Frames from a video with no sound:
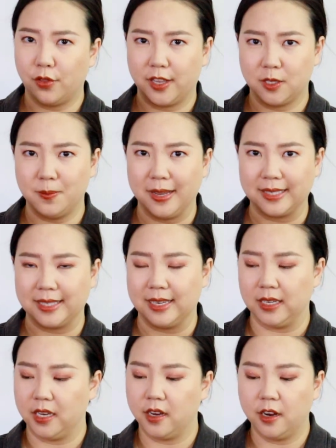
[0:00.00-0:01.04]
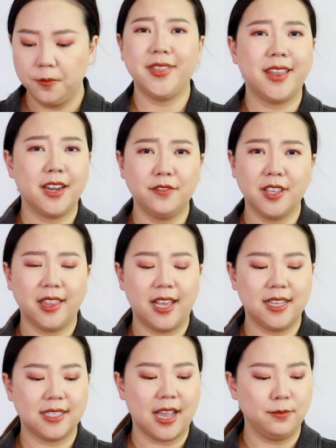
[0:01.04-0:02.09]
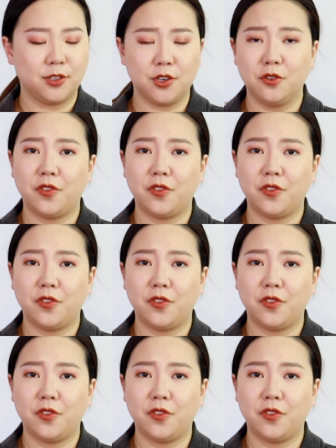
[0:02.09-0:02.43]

that's mixed in here. nonetheless, I'm still